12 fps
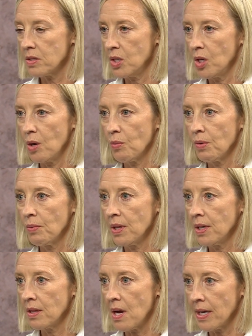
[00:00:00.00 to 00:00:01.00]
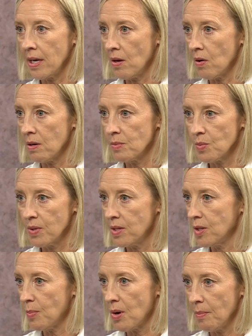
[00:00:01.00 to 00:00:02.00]
we're really locking arms with the
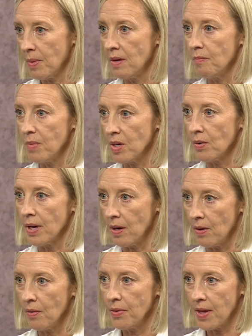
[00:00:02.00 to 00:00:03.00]
Department of Mental Health